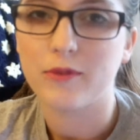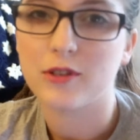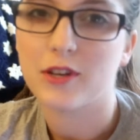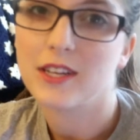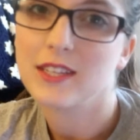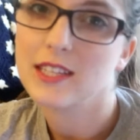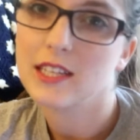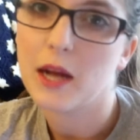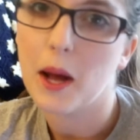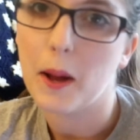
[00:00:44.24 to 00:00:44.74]

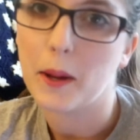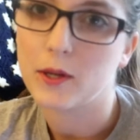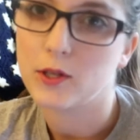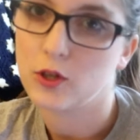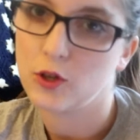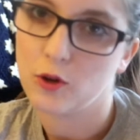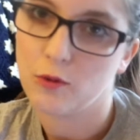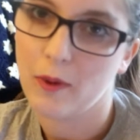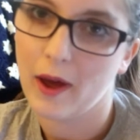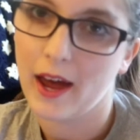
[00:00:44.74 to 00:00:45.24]
so it's not
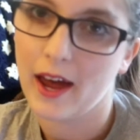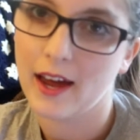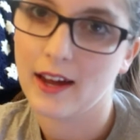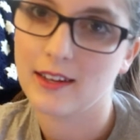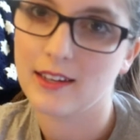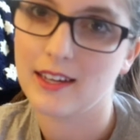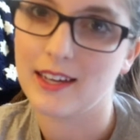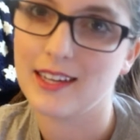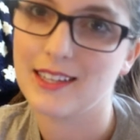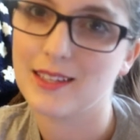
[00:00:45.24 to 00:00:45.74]
too
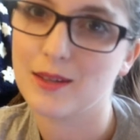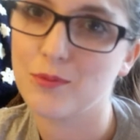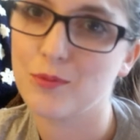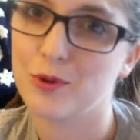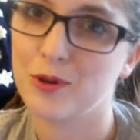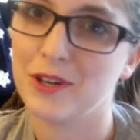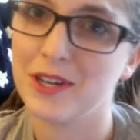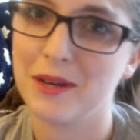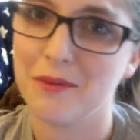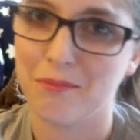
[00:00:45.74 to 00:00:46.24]
bad. It's a
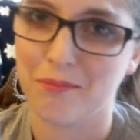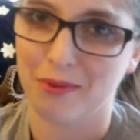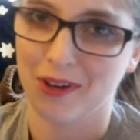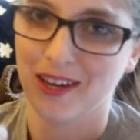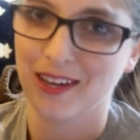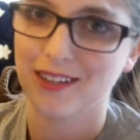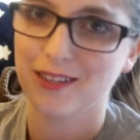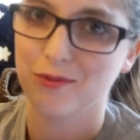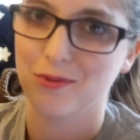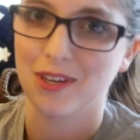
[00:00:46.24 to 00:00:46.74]
pretty
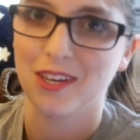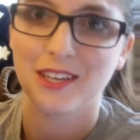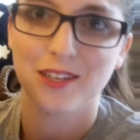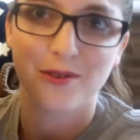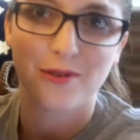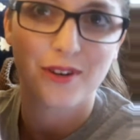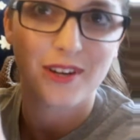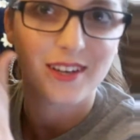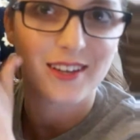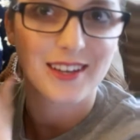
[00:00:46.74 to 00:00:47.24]
big squeaky
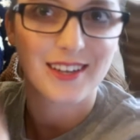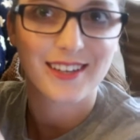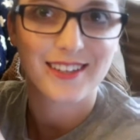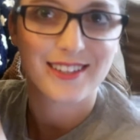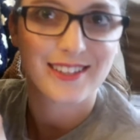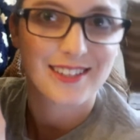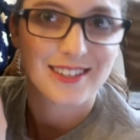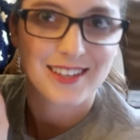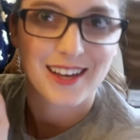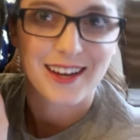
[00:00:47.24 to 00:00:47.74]
toy, like
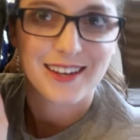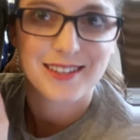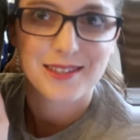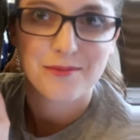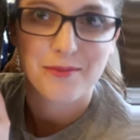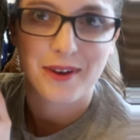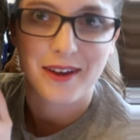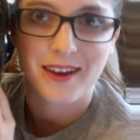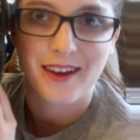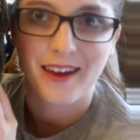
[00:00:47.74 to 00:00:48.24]
it's the size
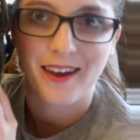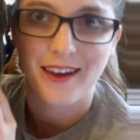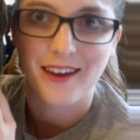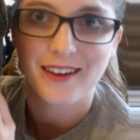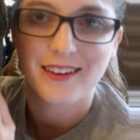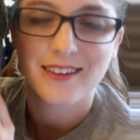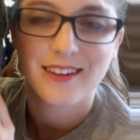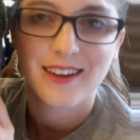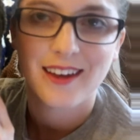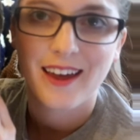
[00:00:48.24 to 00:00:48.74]
of my
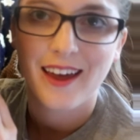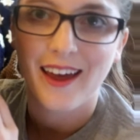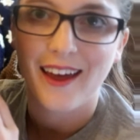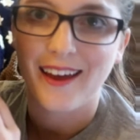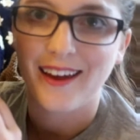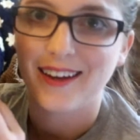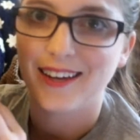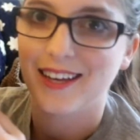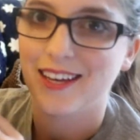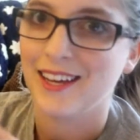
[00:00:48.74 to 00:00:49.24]
head,
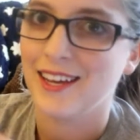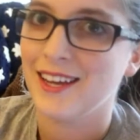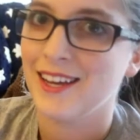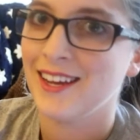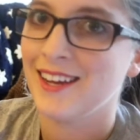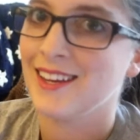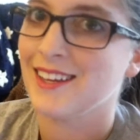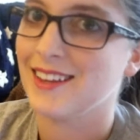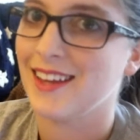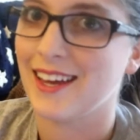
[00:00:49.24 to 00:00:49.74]
and
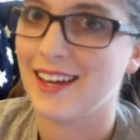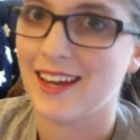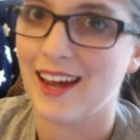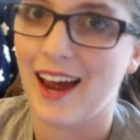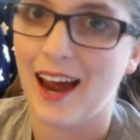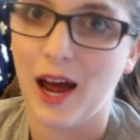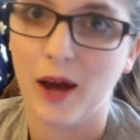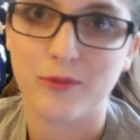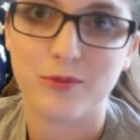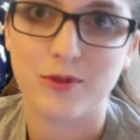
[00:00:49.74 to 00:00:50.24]
he like
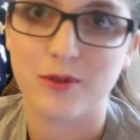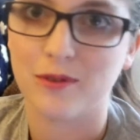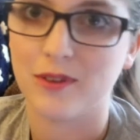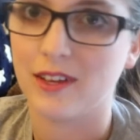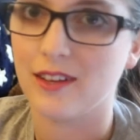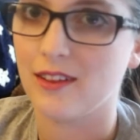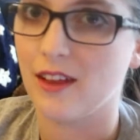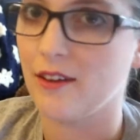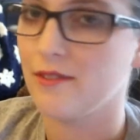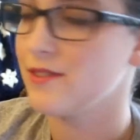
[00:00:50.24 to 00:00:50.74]

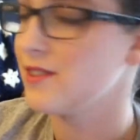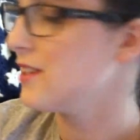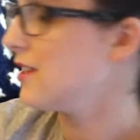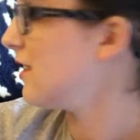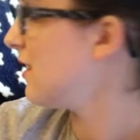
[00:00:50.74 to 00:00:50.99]
absolutely loves